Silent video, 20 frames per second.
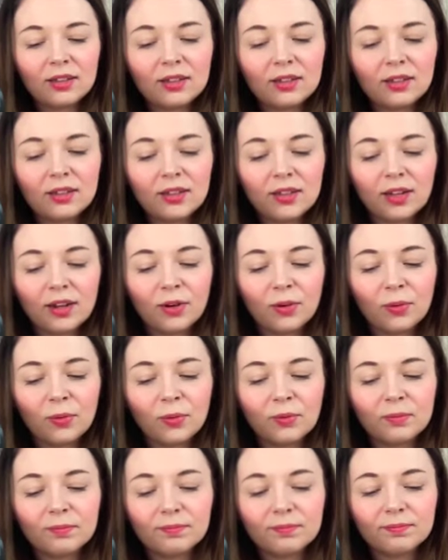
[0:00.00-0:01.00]
you
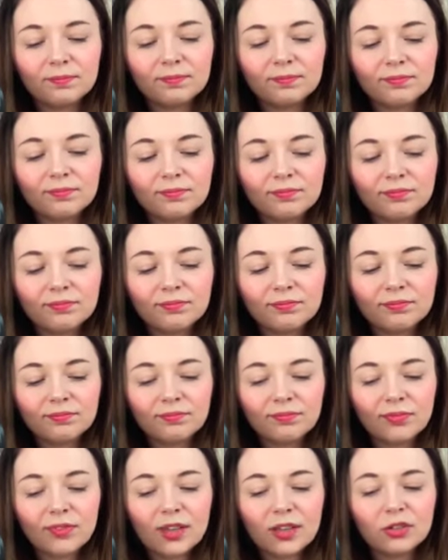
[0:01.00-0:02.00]
know,
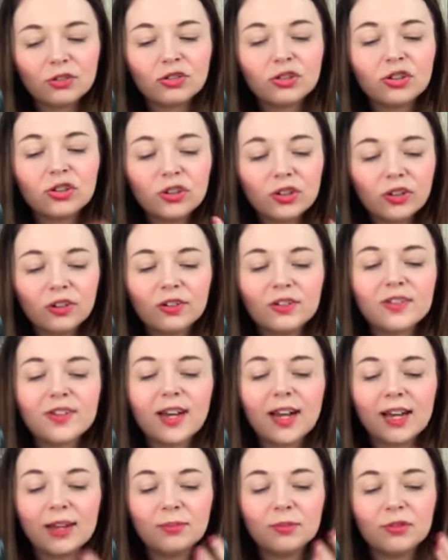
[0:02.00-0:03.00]
took your
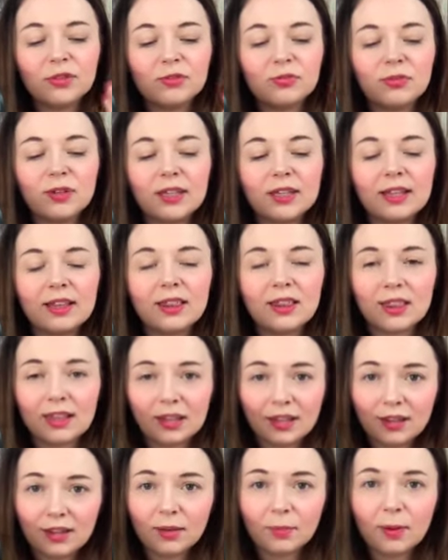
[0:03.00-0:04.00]
time to really
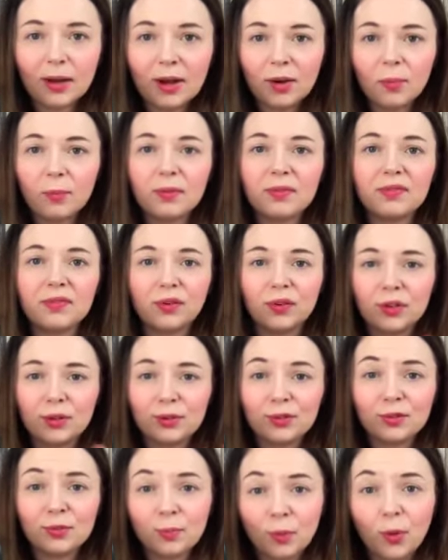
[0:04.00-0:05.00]
think about before you
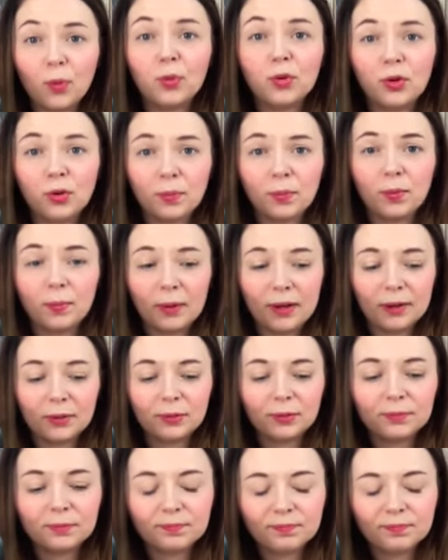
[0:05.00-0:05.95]
spoke up about.